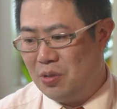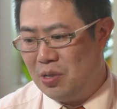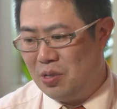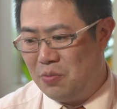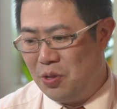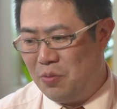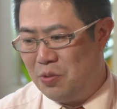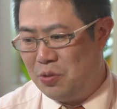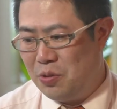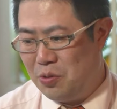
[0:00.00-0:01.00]
that the
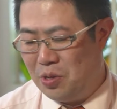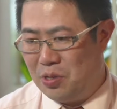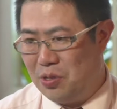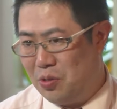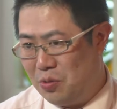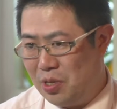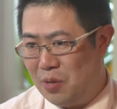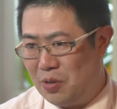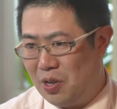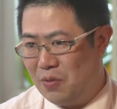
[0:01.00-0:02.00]
people who are still in that
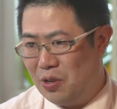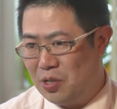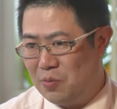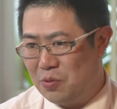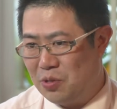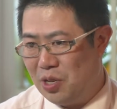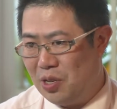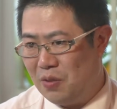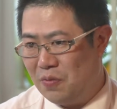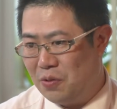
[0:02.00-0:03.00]
private hospital
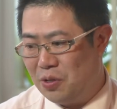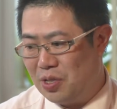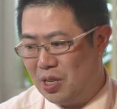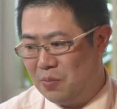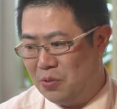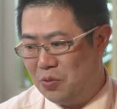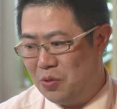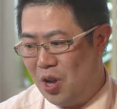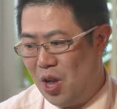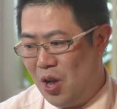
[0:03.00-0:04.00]
setting, for
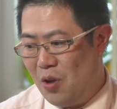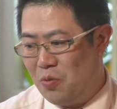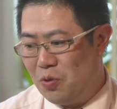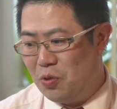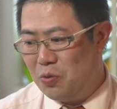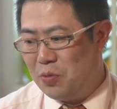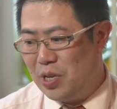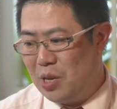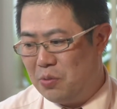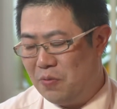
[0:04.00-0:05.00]
example, will
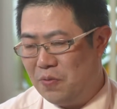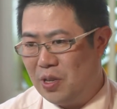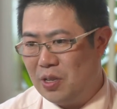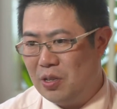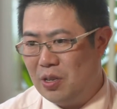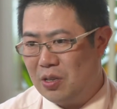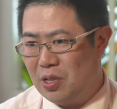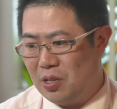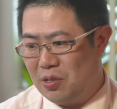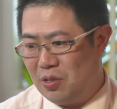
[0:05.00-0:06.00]
be able to think,
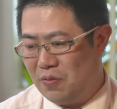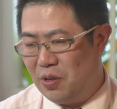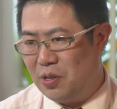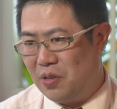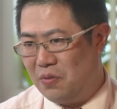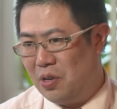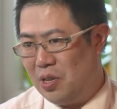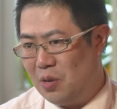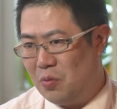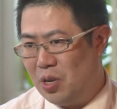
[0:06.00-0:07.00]
okay, so if I get
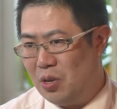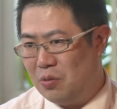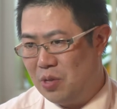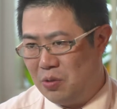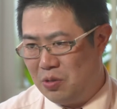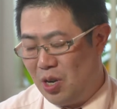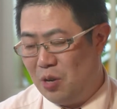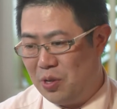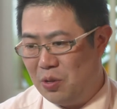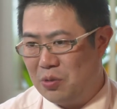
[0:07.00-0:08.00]
really unwell, I'll
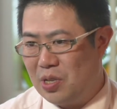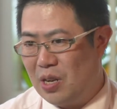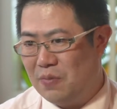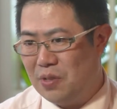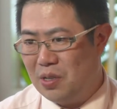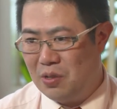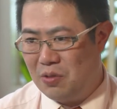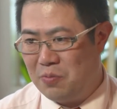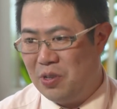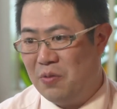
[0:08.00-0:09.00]
be looked after,
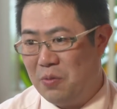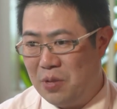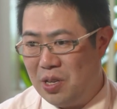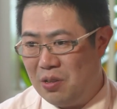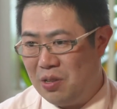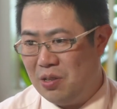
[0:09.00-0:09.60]
preferably